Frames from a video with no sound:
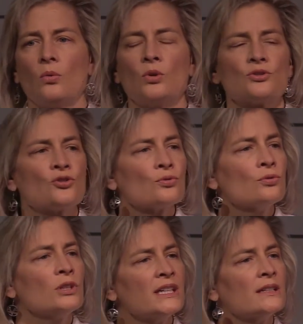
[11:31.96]
will
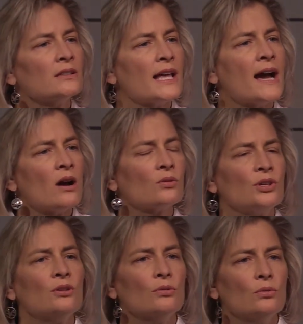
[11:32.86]
truly allow
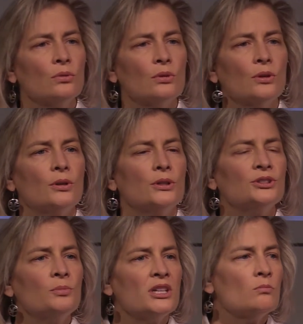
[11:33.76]
you
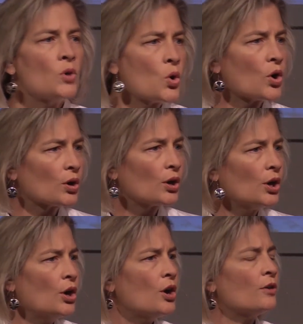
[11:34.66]
to be more
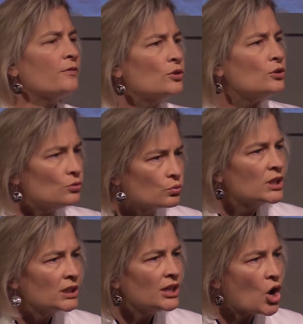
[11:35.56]
of who you
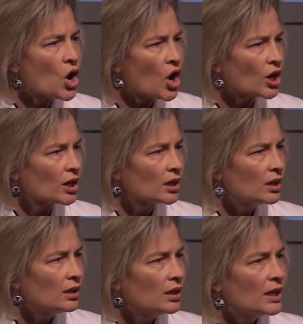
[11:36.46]
really are
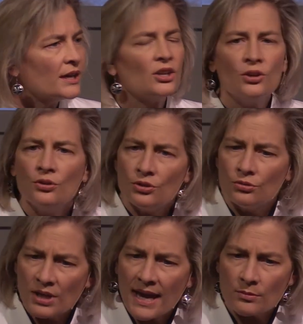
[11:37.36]
and who
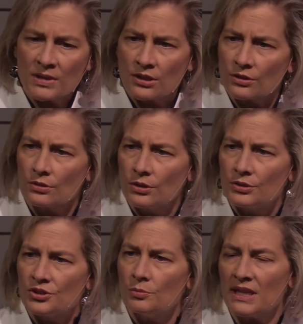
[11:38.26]
you came here
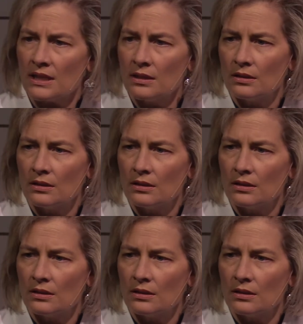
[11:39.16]
to be.